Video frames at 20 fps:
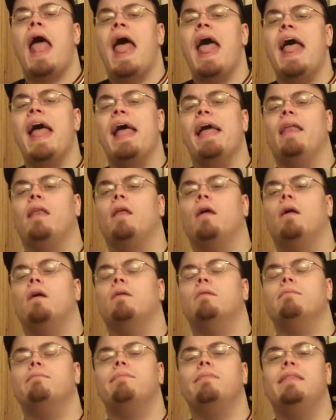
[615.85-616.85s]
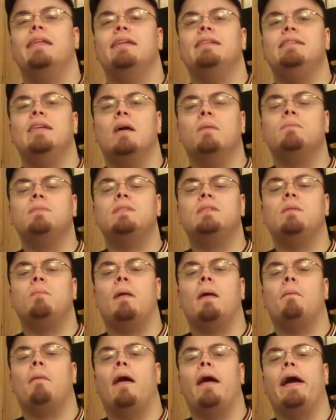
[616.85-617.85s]
and that jumps to
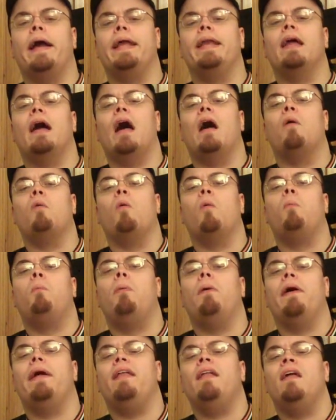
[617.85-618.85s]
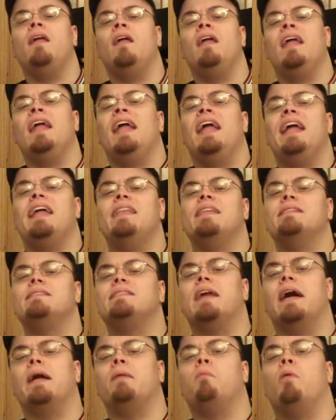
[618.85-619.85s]
my mind, I will put in the
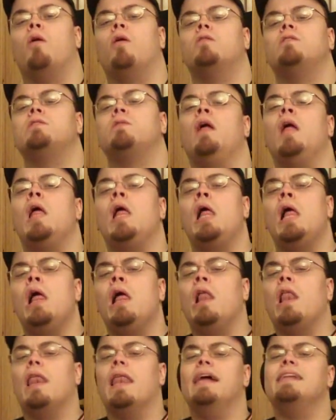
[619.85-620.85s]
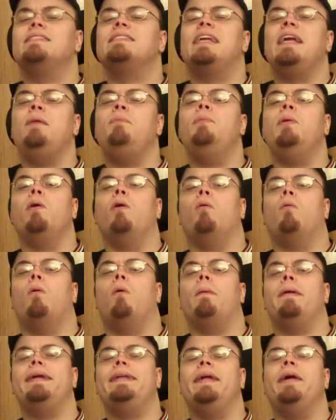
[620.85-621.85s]
sidebar. Let's keep doing
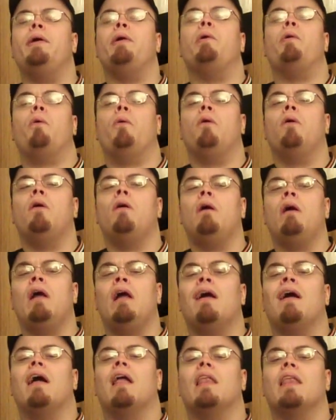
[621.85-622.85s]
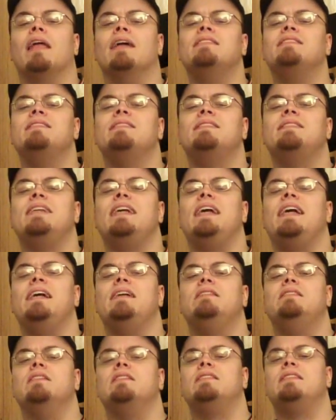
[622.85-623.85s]
what we do, and let's
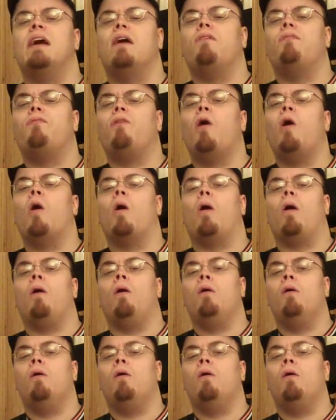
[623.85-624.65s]
see just how far